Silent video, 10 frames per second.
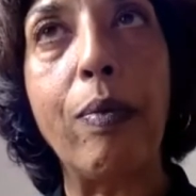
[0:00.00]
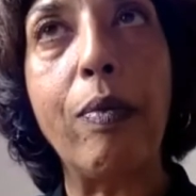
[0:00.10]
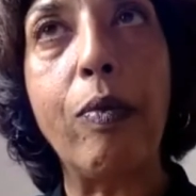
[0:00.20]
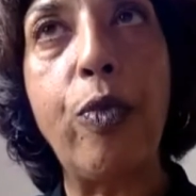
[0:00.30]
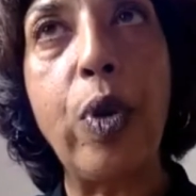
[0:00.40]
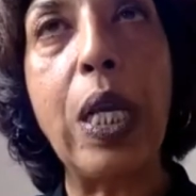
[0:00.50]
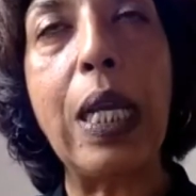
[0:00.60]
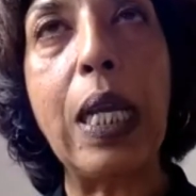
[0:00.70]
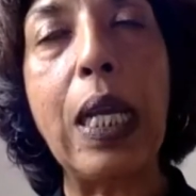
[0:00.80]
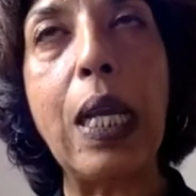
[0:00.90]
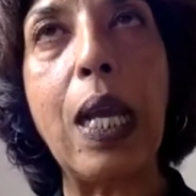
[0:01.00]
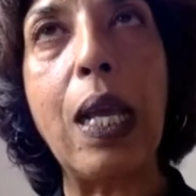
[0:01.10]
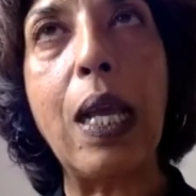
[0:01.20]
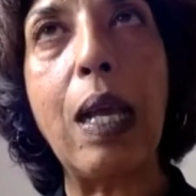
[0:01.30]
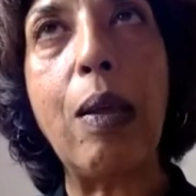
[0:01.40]
really
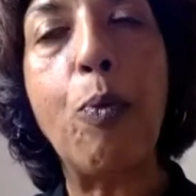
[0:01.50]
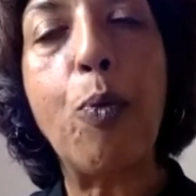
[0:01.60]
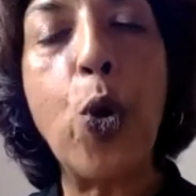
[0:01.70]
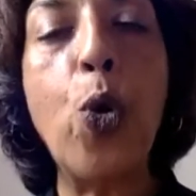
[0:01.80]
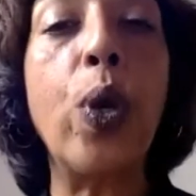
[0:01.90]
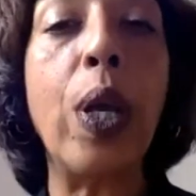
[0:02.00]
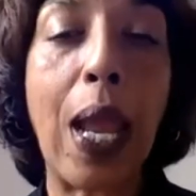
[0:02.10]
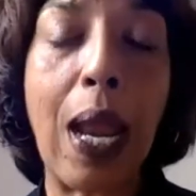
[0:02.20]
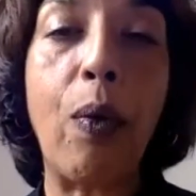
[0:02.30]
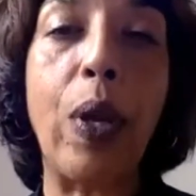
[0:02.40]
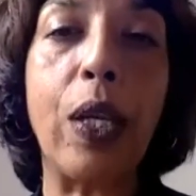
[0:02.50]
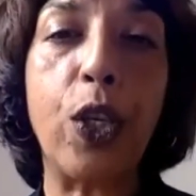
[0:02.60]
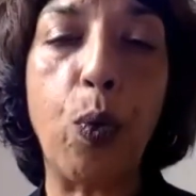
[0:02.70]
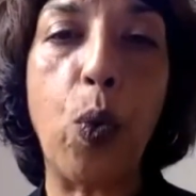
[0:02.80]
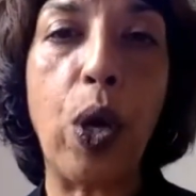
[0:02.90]
important area
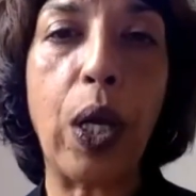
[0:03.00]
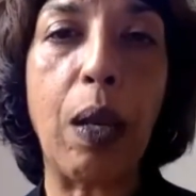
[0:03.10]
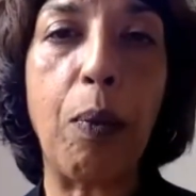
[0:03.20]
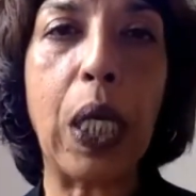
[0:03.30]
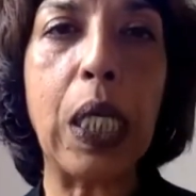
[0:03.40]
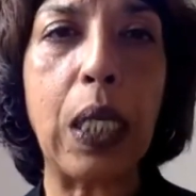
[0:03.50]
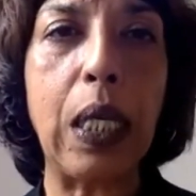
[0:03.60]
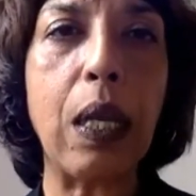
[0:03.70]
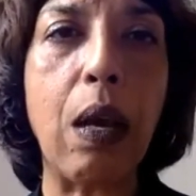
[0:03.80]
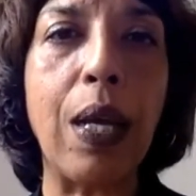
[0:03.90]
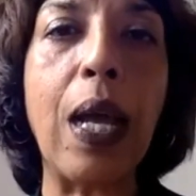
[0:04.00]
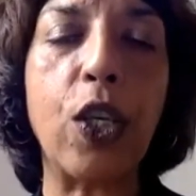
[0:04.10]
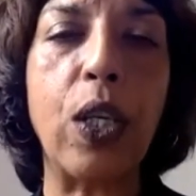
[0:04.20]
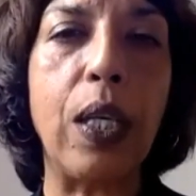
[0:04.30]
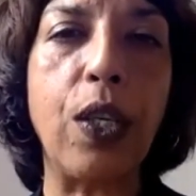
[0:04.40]
to work in, because these are
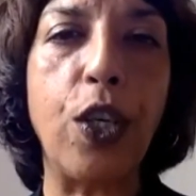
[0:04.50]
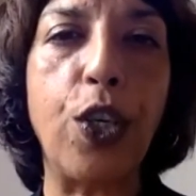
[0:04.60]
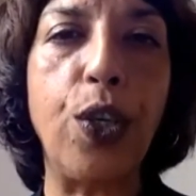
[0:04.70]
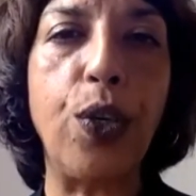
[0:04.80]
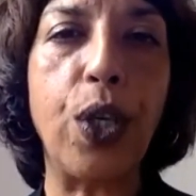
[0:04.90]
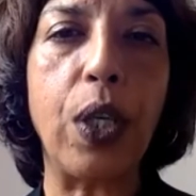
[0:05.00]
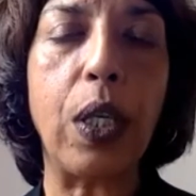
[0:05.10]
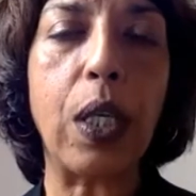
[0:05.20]
national institutions.